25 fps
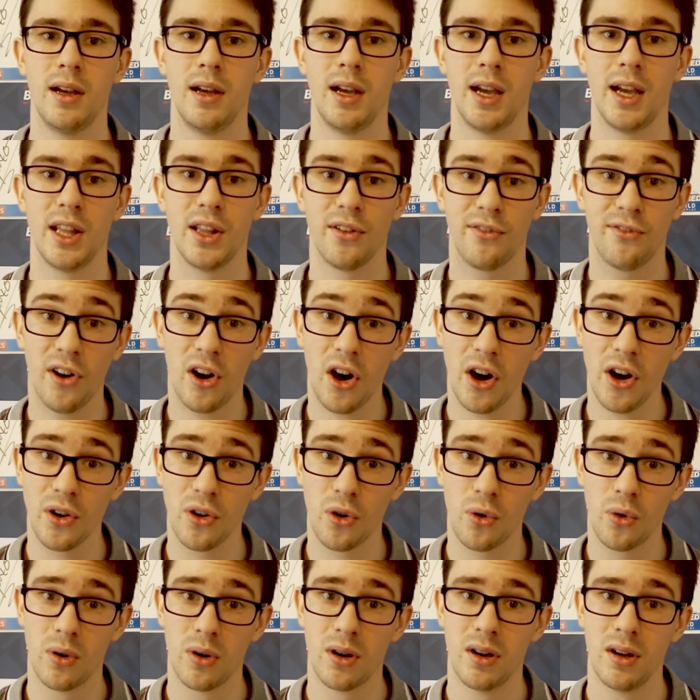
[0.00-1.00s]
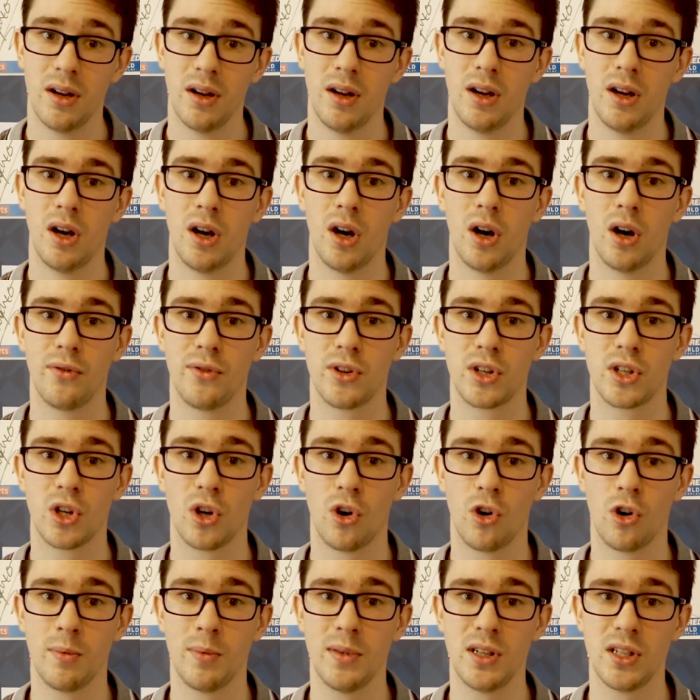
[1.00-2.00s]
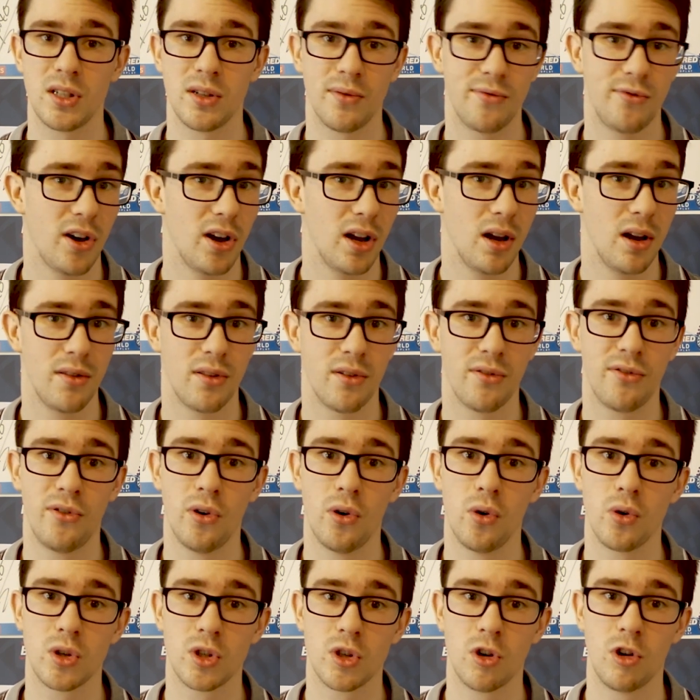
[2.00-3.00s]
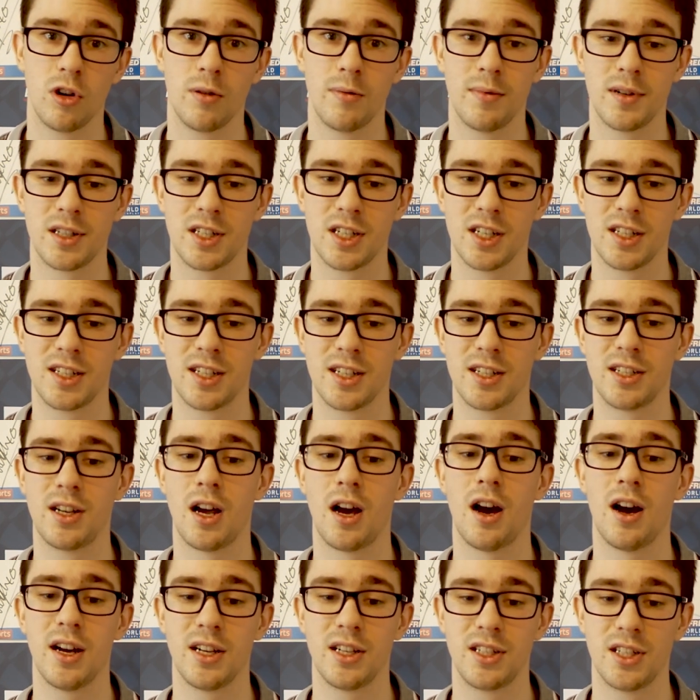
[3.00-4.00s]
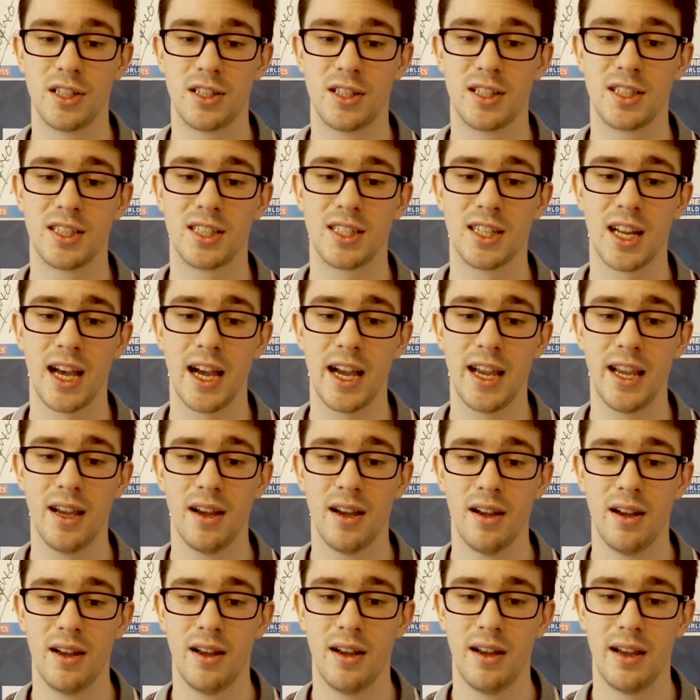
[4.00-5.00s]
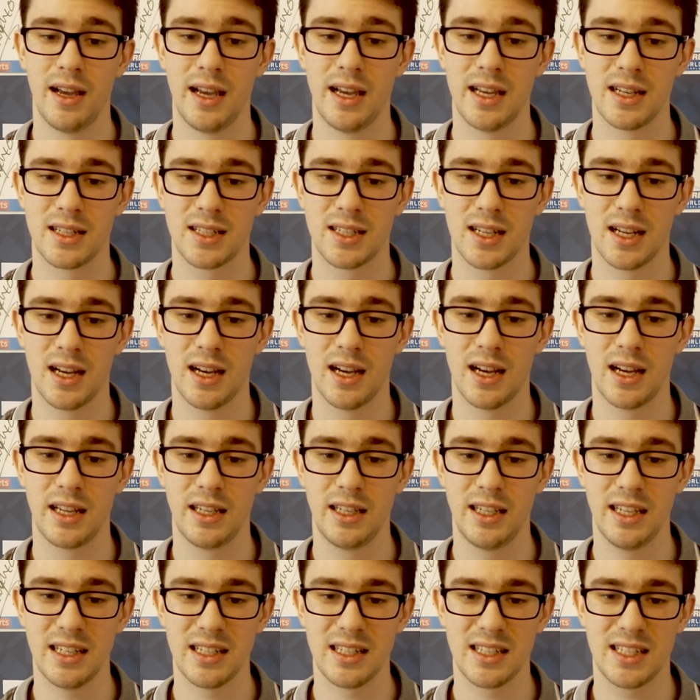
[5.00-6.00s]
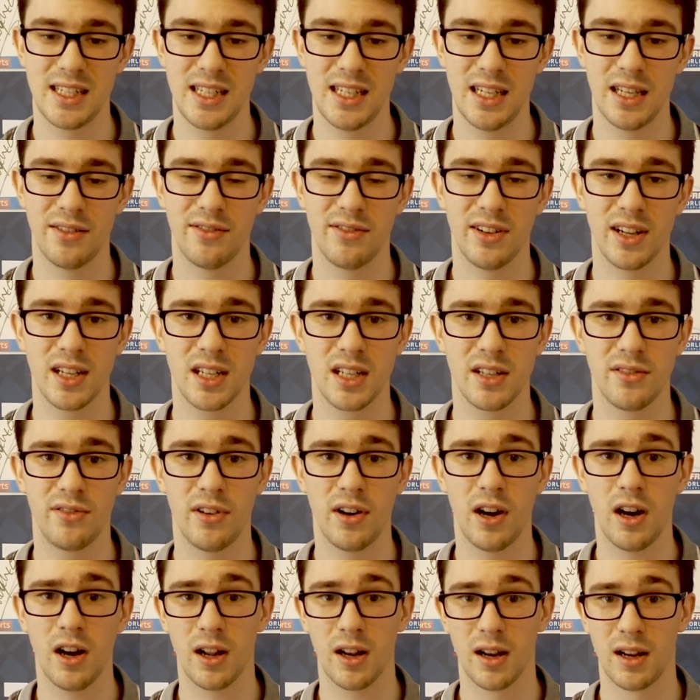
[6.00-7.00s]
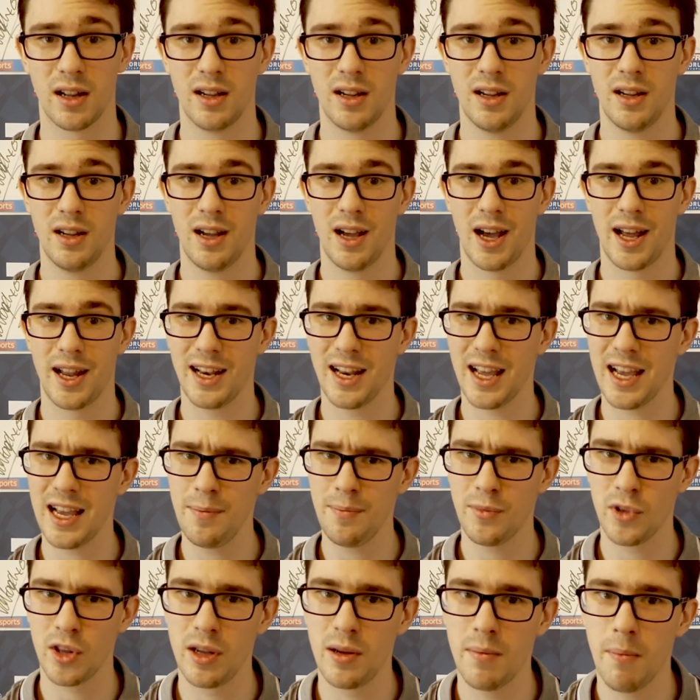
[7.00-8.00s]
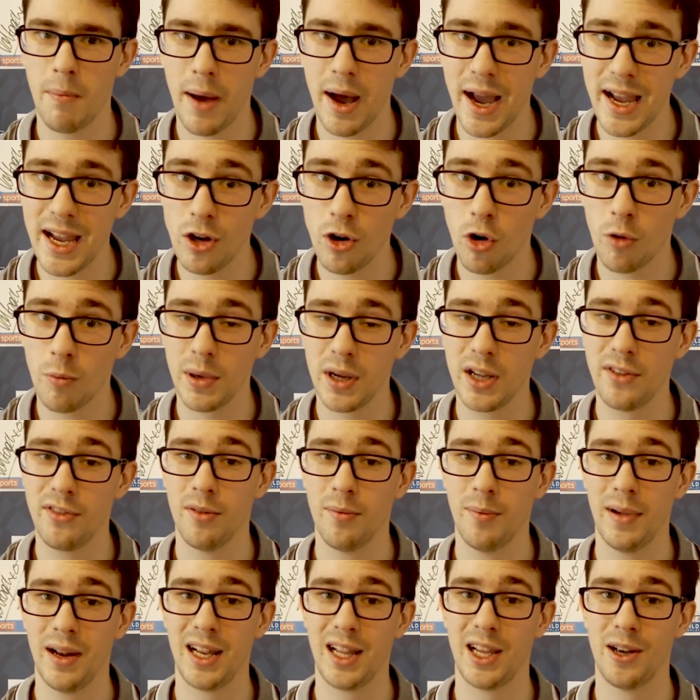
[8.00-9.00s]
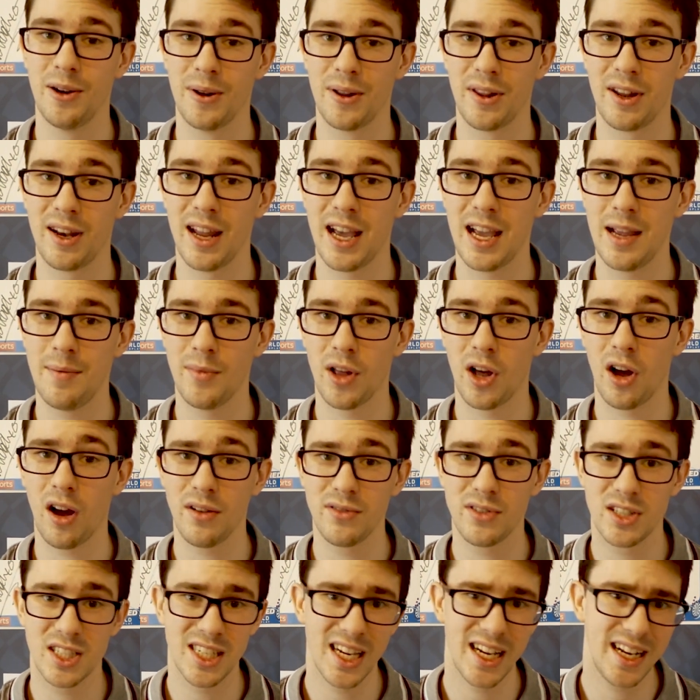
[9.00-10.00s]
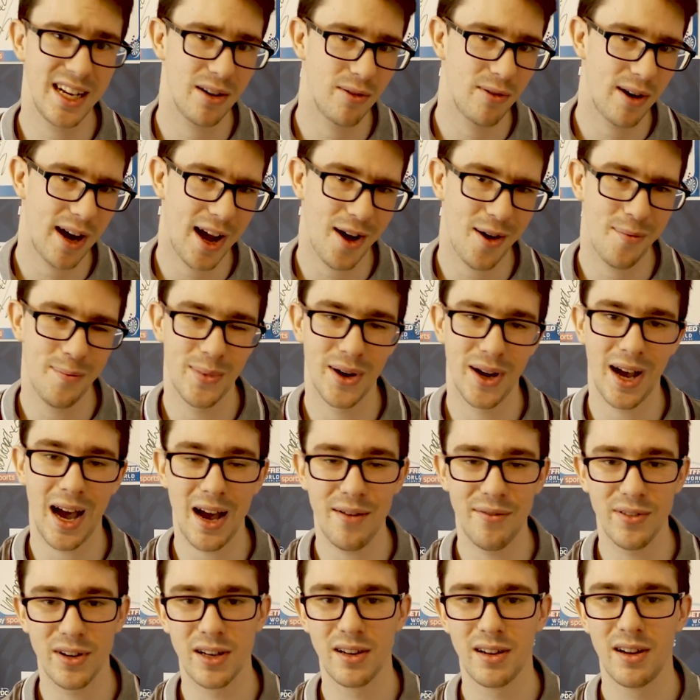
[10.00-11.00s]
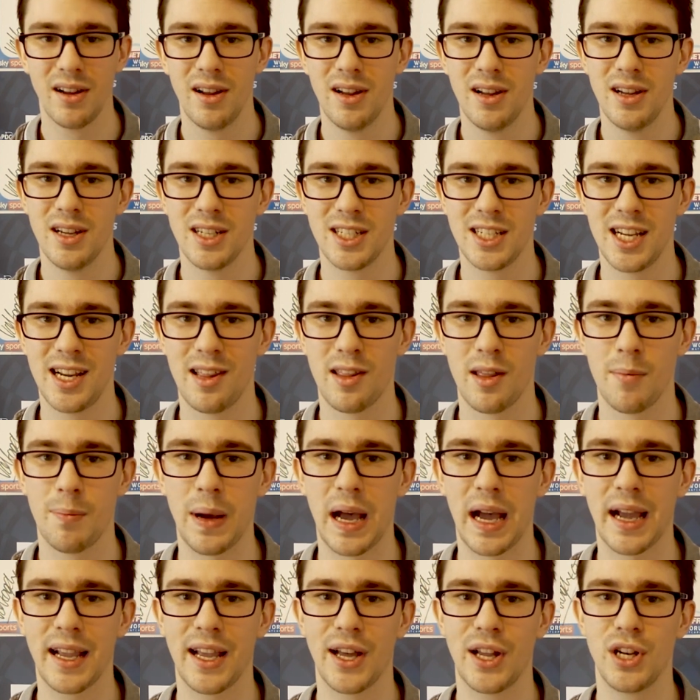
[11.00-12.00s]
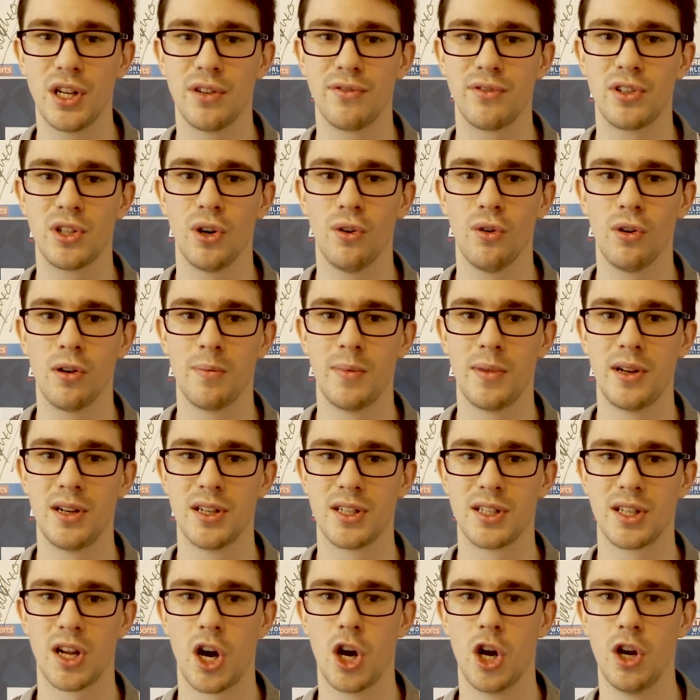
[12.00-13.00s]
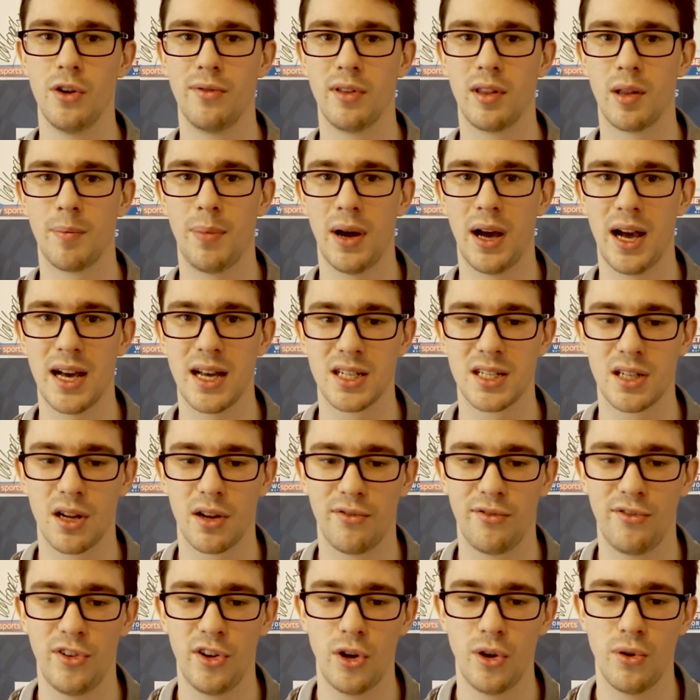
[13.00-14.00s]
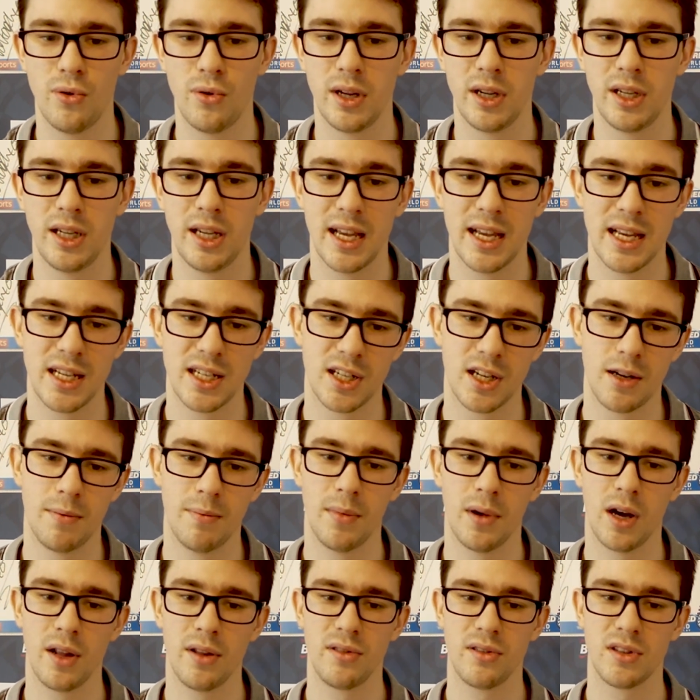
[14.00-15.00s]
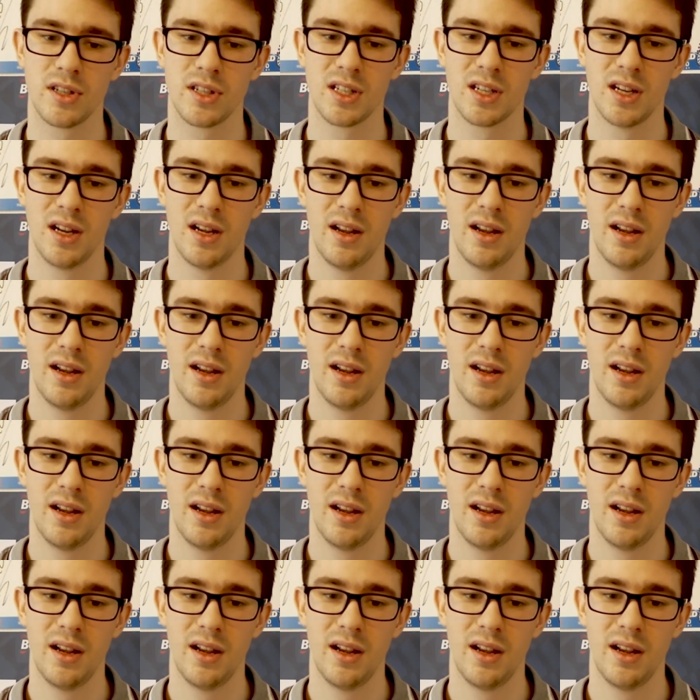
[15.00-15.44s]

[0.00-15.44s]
In the final of the tournaments, the final of the four tournaments, I should say, it's Yitzi van der Waal, a name that you may not be familiar with, a name that I've seen around but haven't seen at the back end of tournaments over the past few years and months.